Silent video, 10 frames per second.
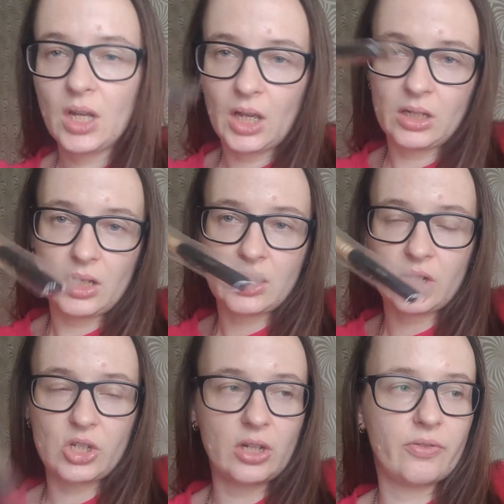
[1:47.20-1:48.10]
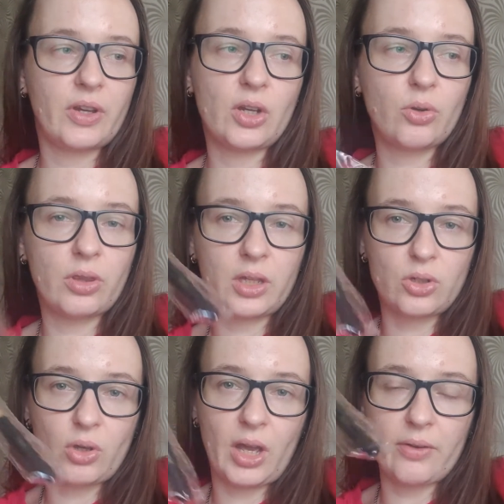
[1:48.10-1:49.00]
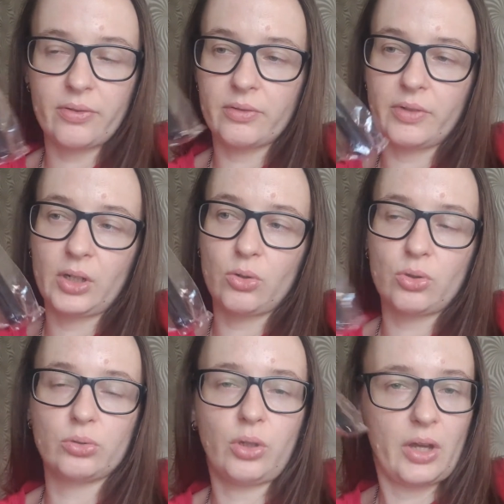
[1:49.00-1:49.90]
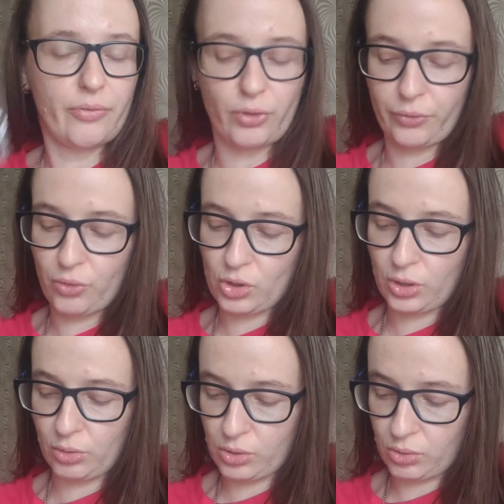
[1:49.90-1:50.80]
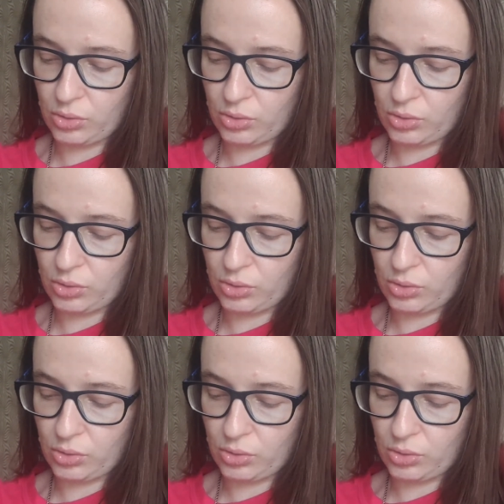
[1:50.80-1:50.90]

And it's actually a very good thing to have, very good tool to have for future also.